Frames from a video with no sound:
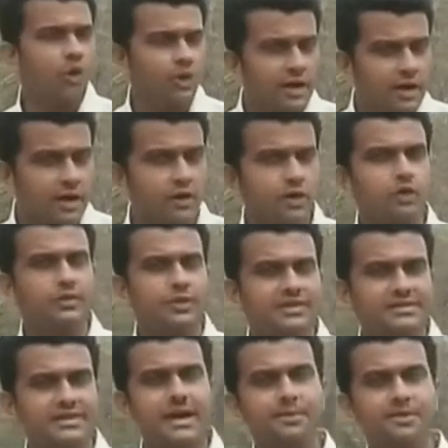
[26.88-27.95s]
only go to
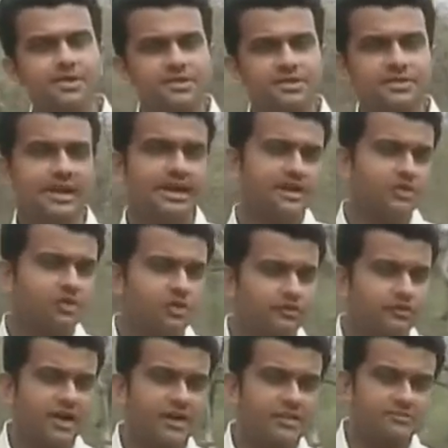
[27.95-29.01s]
establish that
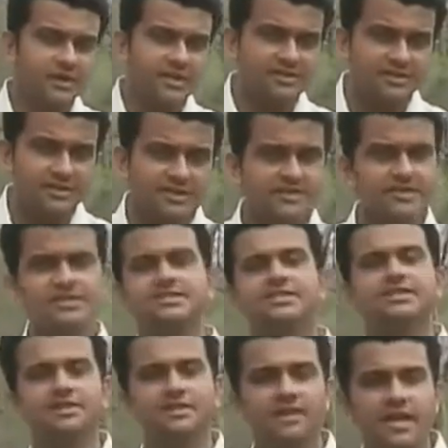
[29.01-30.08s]
insofar as Bastar is
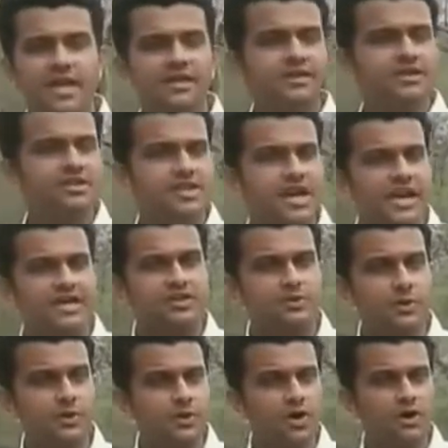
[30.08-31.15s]
concerned, the challenge
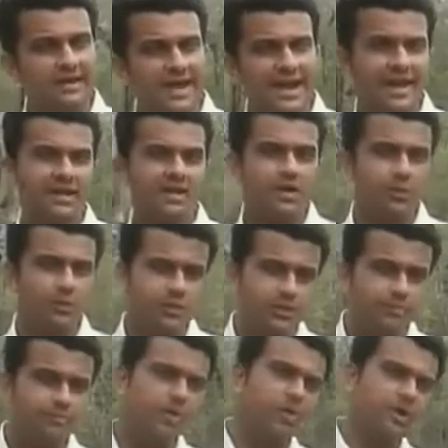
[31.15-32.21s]
will not end with
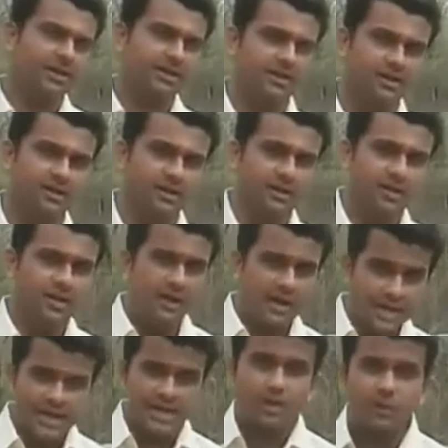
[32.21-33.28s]
the polling.
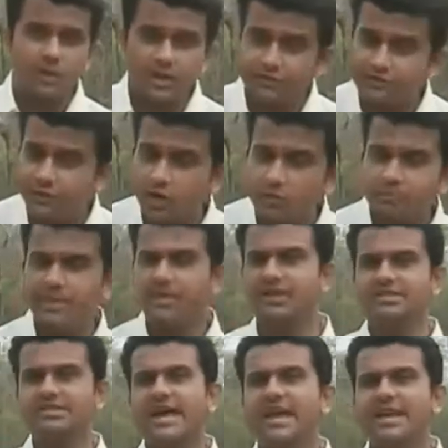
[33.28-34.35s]
An equal if not
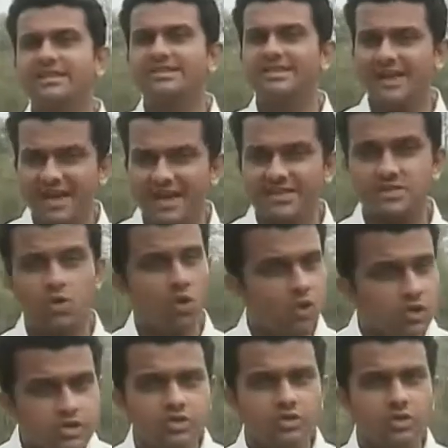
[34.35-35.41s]
bigger challenge lies
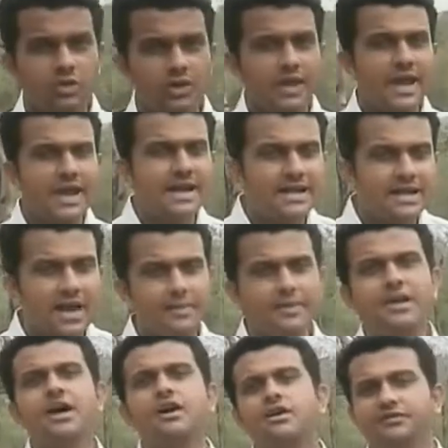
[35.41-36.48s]
also in
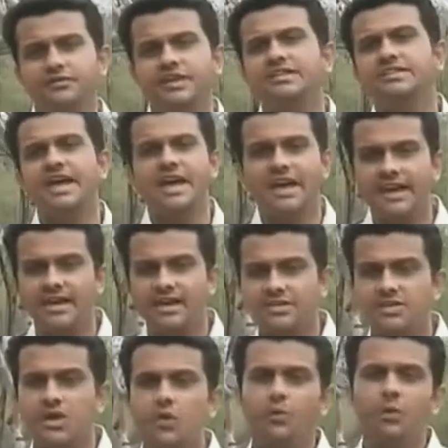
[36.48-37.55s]
coming out of these
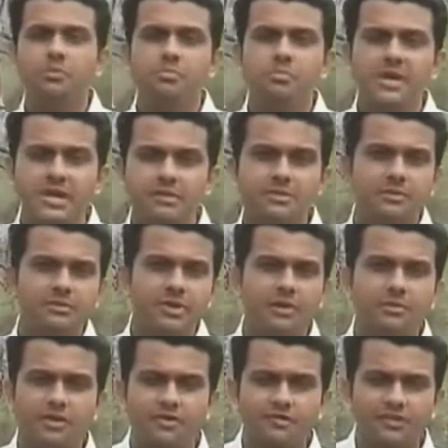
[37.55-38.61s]
areas with minimum
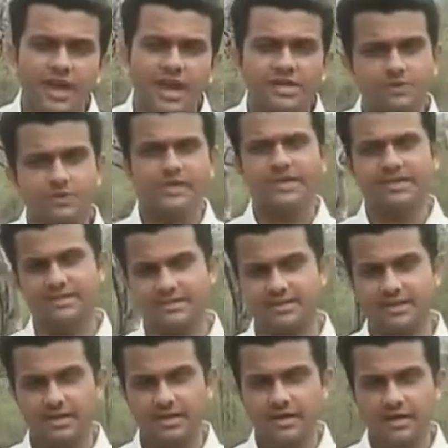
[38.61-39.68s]
number of casualties.